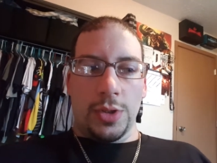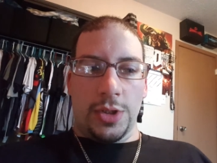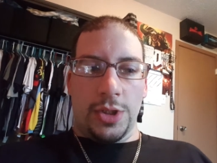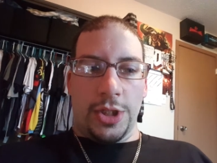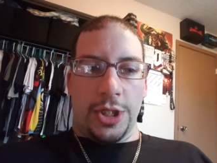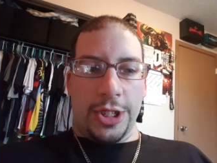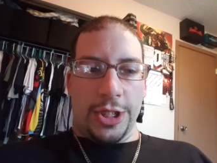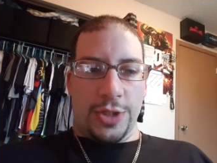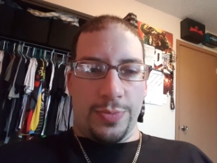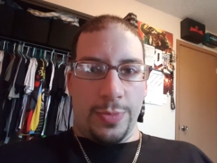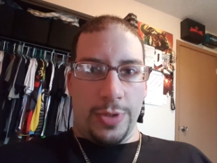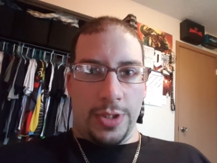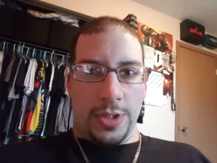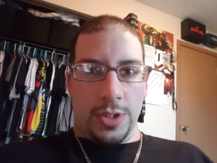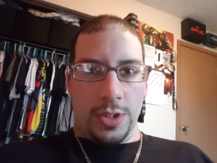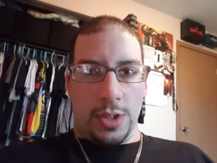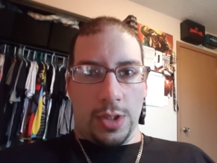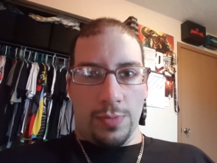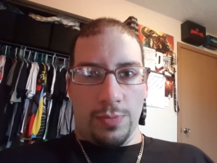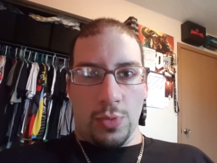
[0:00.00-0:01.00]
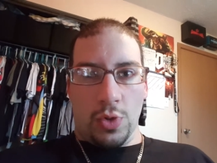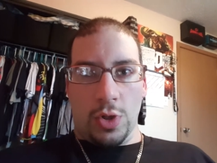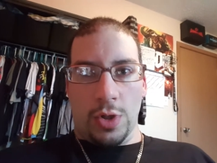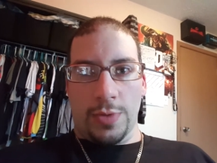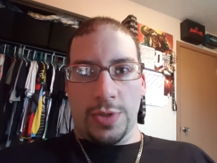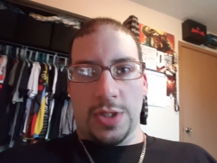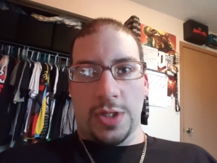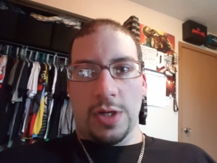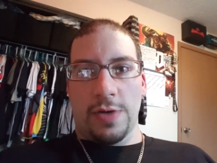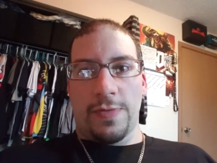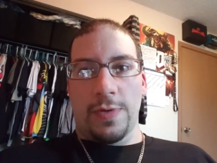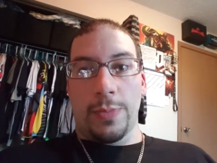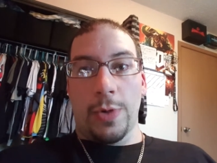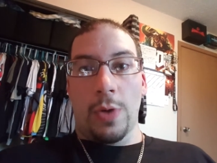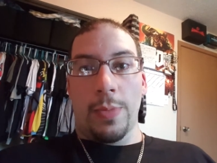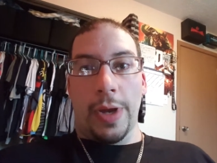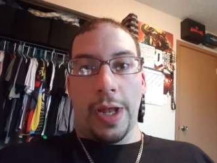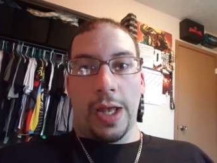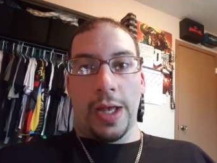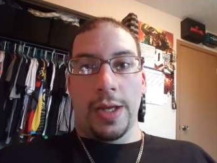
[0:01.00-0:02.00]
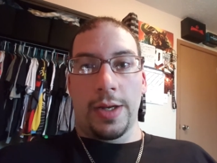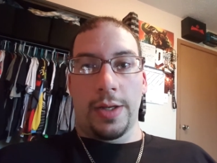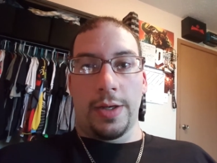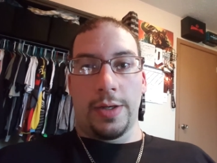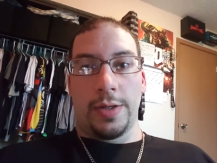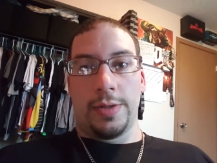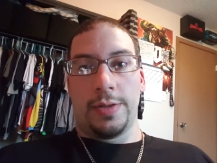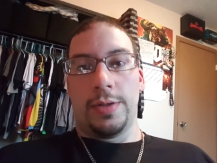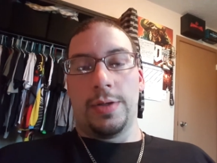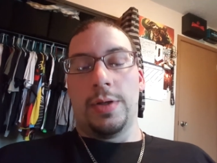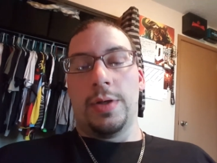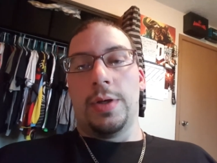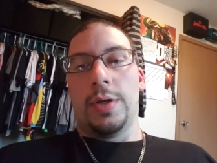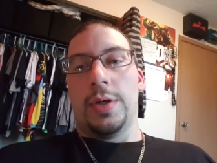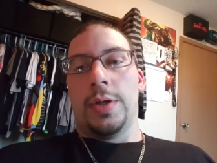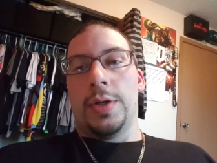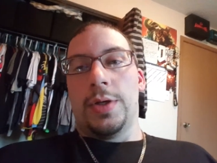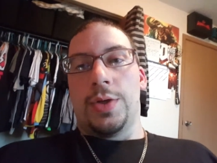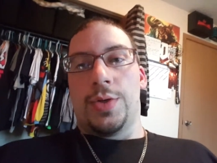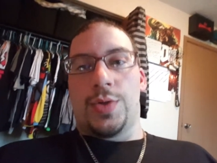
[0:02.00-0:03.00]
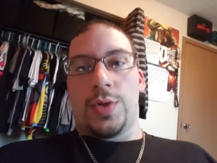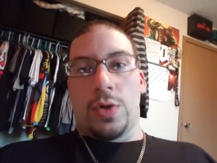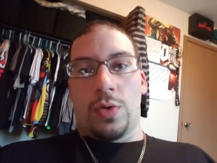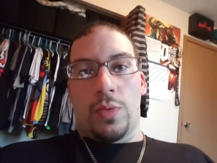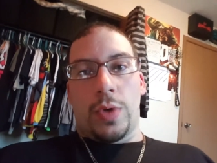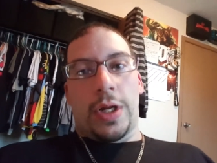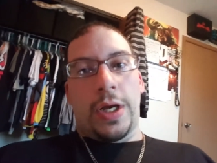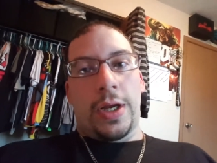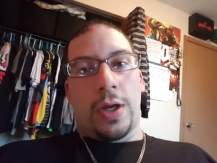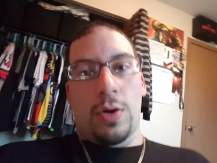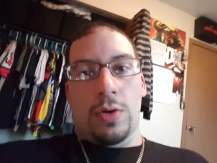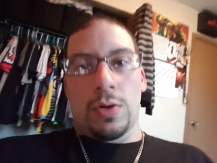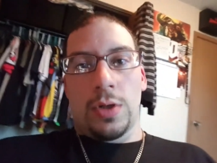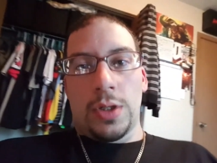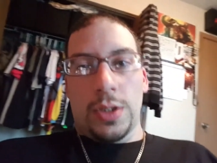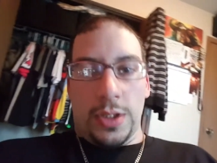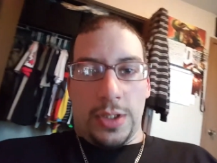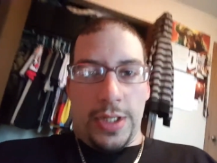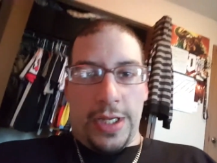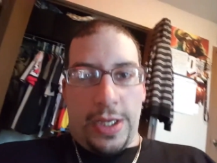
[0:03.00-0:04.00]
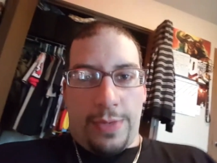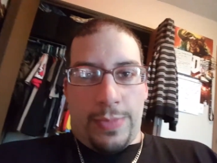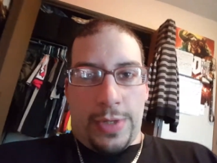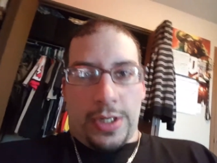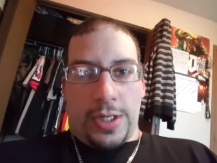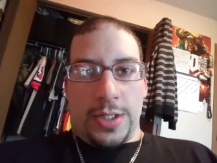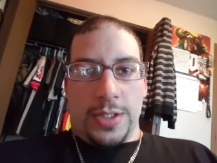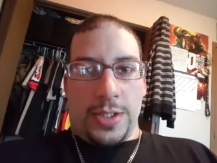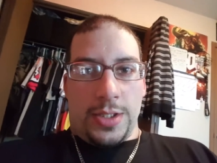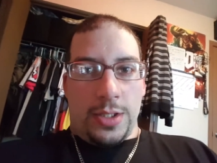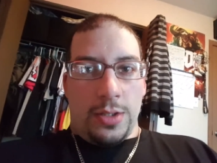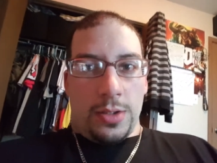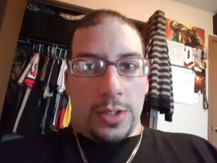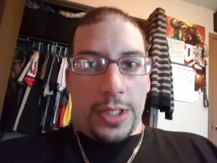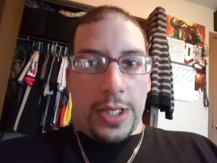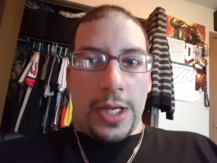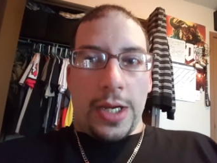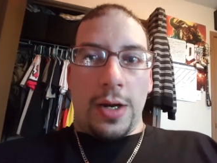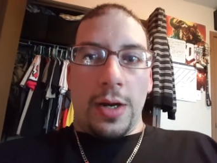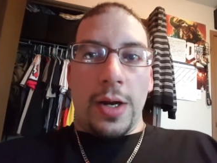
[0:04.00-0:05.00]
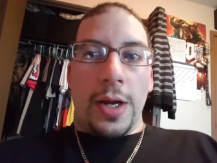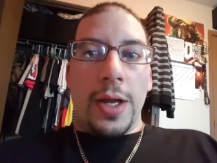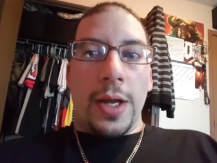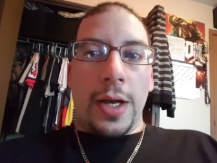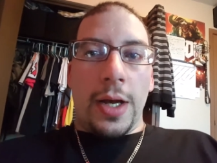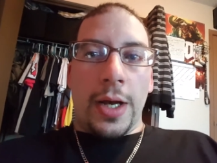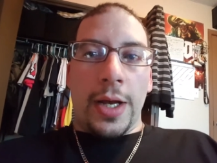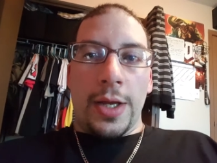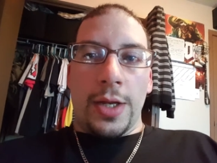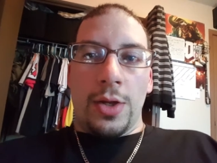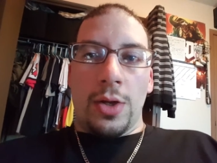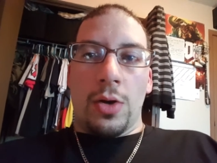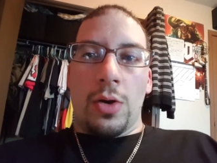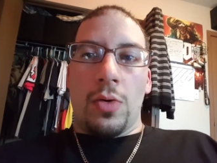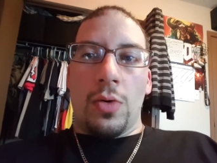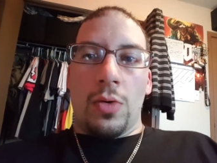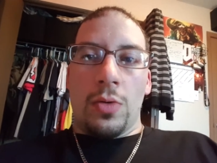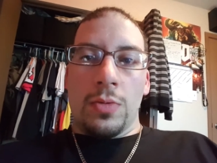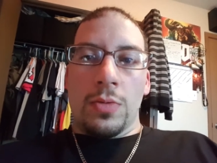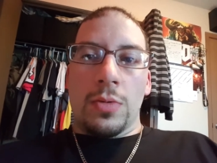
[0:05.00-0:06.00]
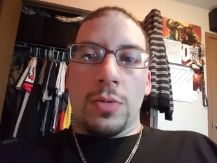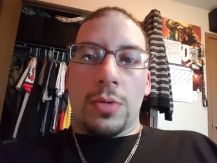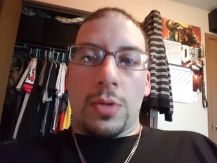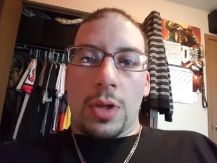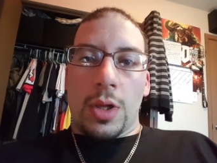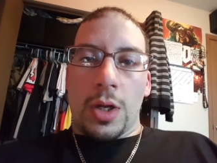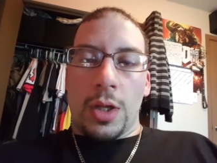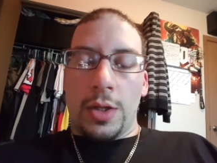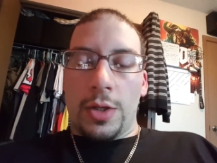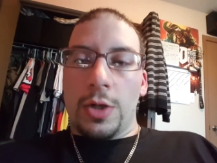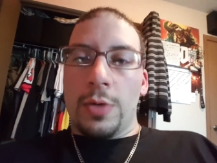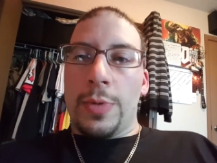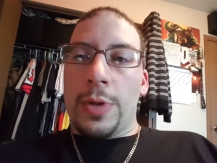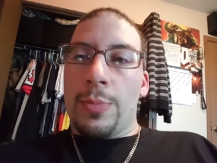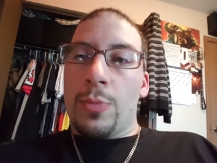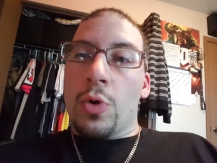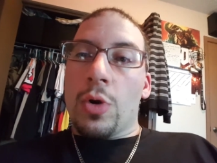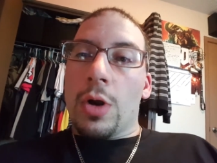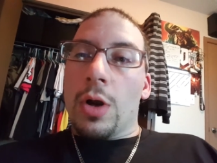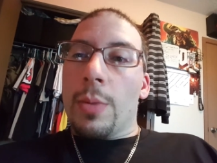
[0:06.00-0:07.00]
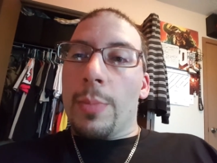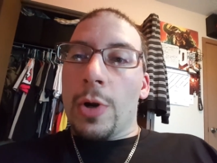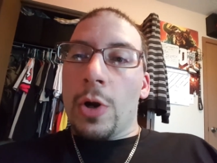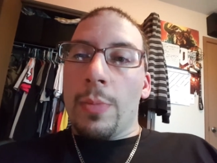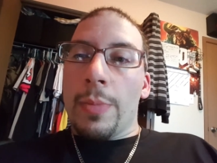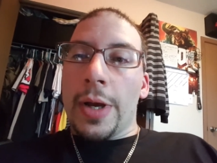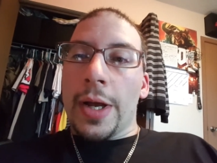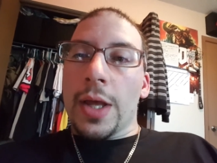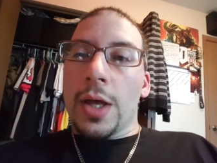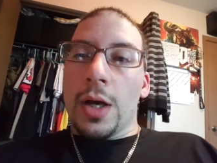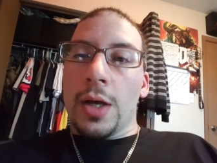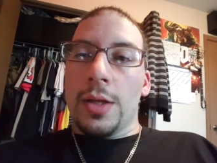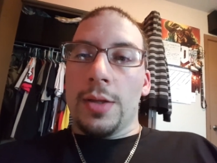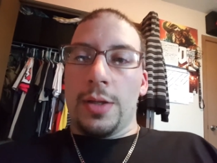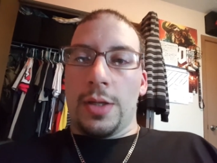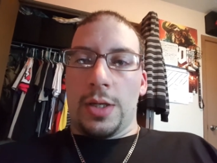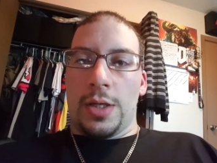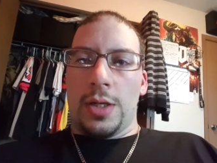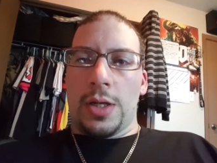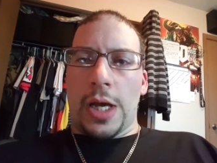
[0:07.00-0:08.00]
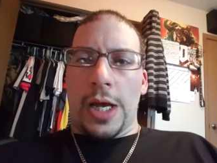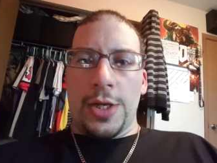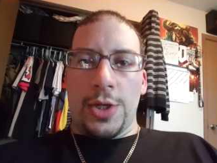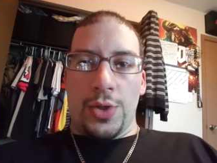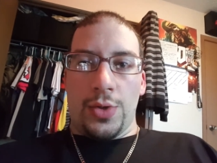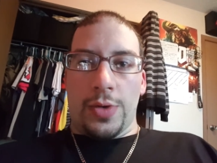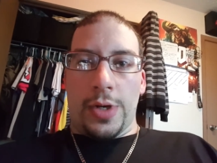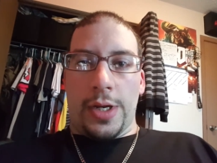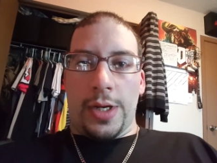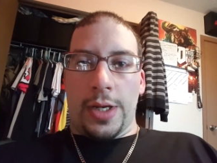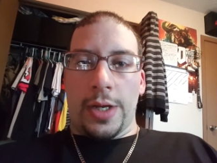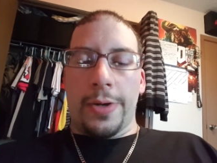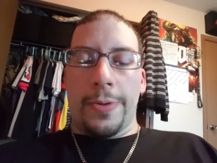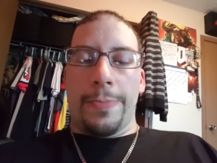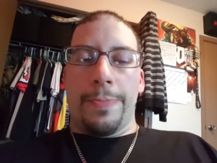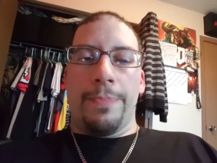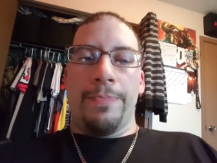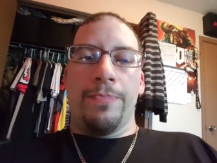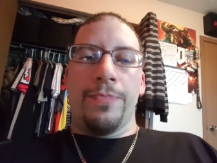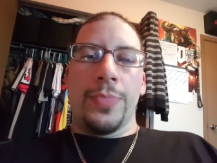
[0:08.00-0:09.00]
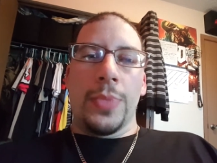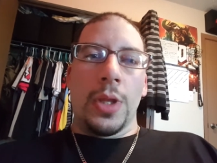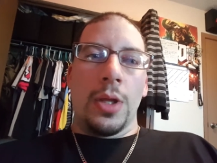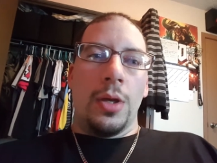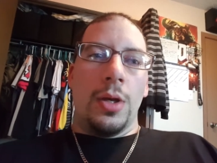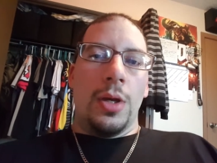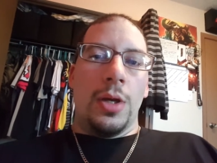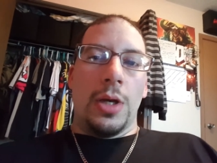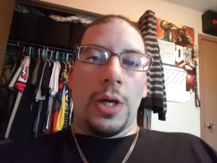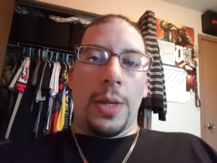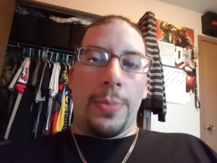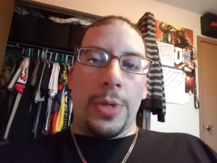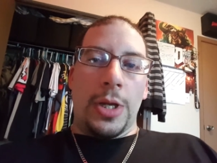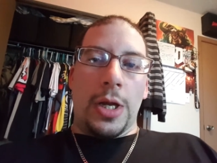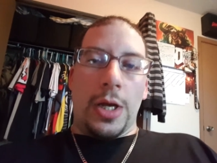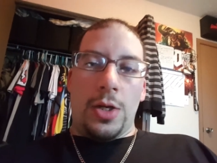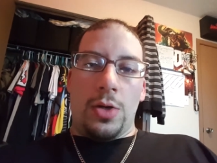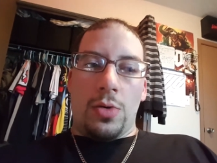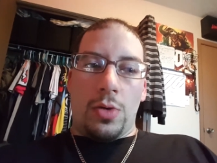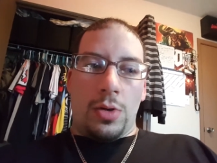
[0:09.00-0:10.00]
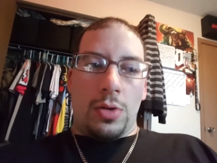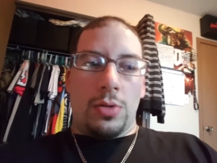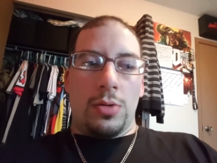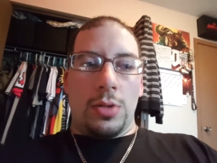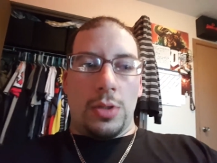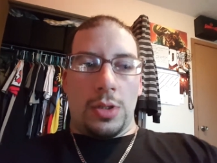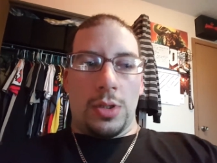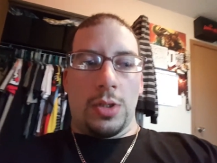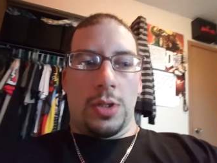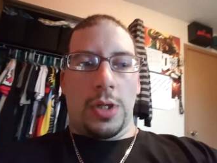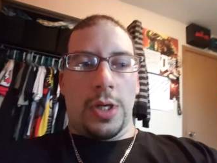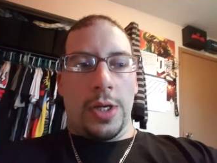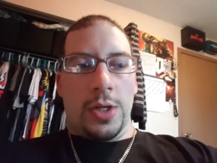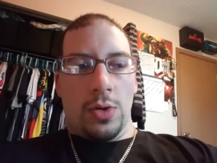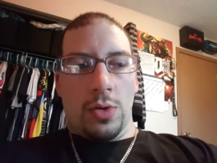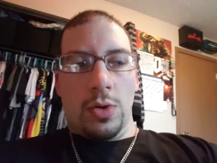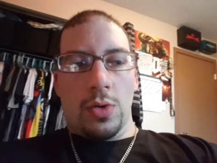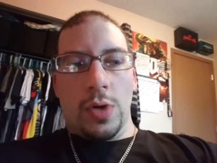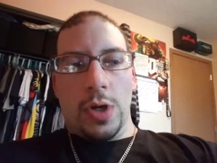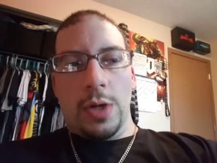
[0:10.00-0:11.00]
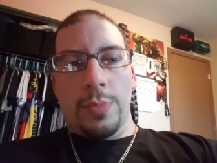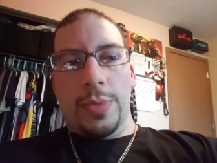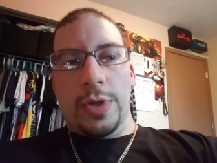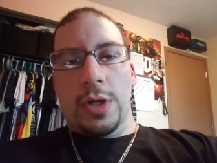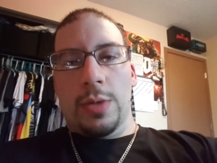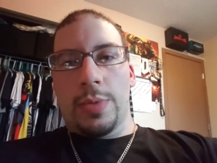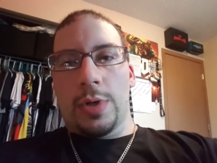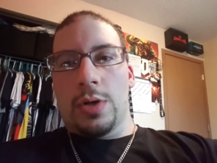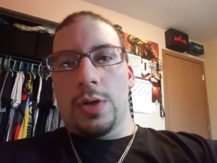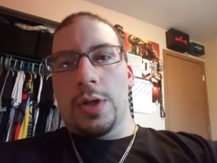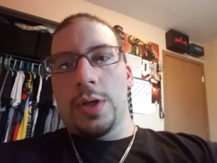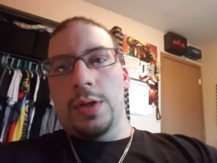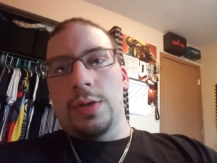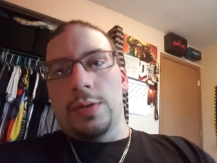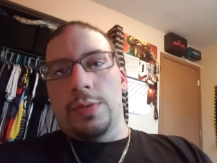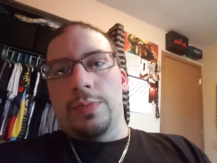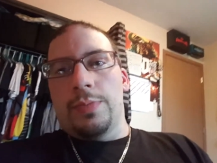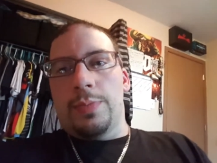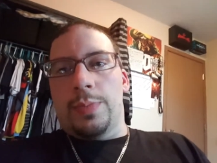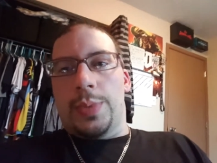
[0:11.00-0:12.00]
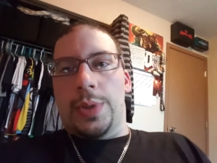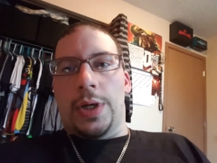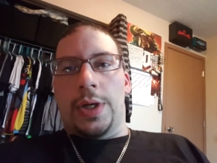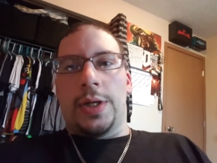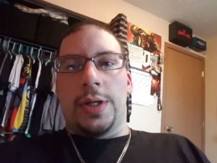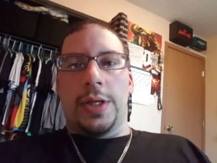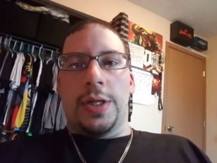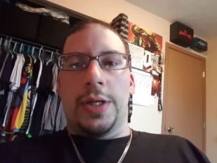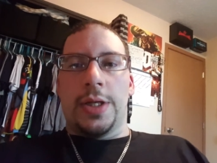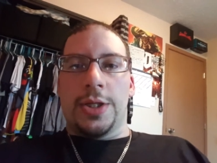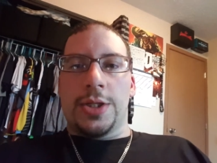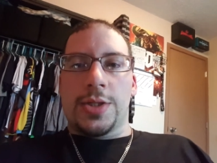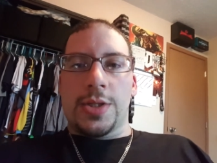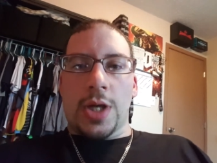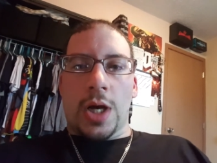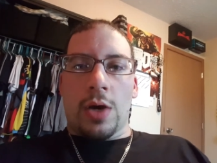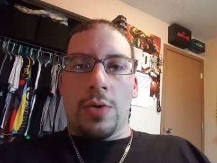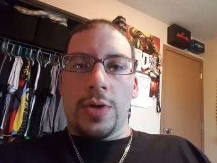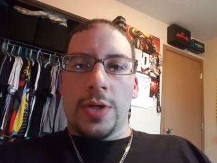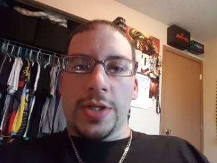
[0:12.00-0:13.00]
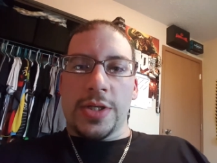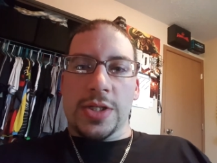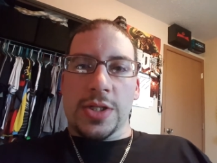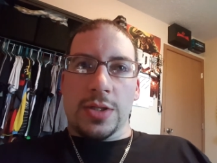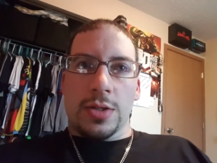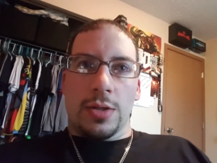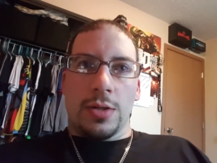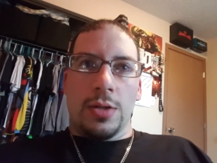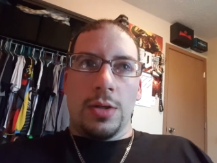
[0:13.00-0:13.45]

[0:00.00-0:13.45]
teach me more stuff about my handgun. So when I go and take my concealed to carry, I know a little bit more about my gun than I do right now. I mean, I know I know quite a bit about it, but it's always